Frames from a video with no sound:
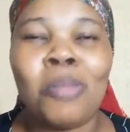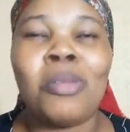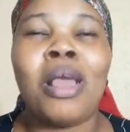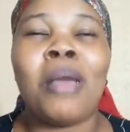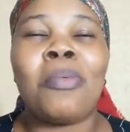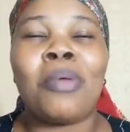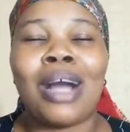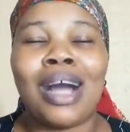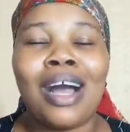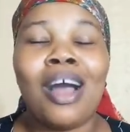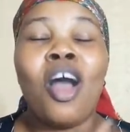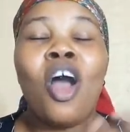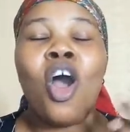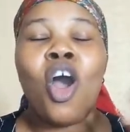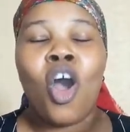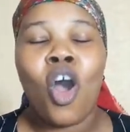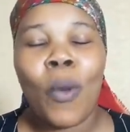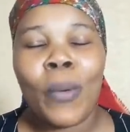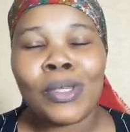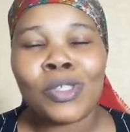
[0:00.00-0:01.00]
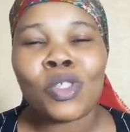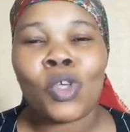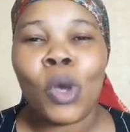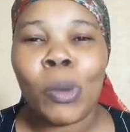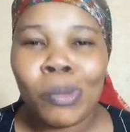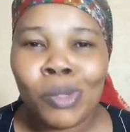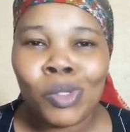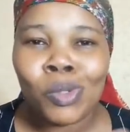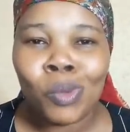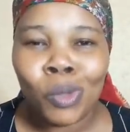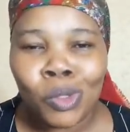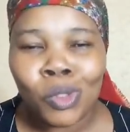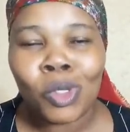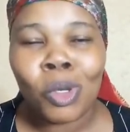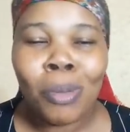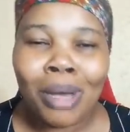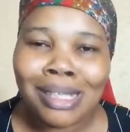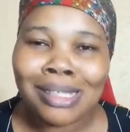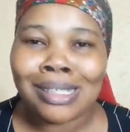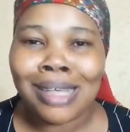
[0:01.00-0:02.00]
Ebuka always coming to want to
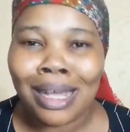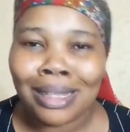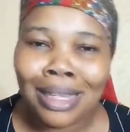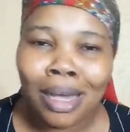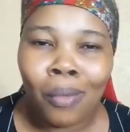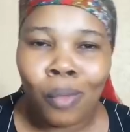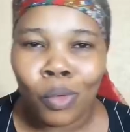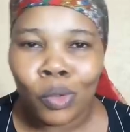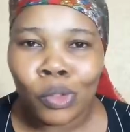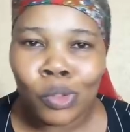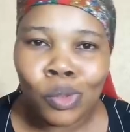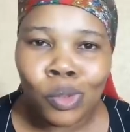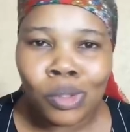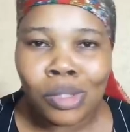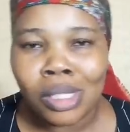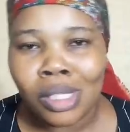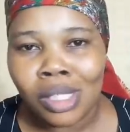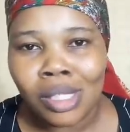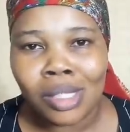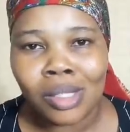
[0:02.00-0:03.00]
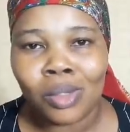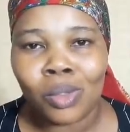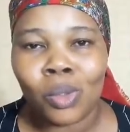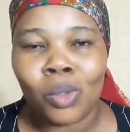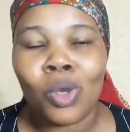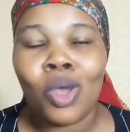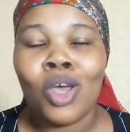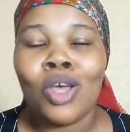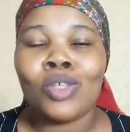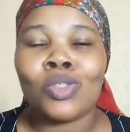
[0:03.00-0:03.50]
come and scatter one or two things, you know.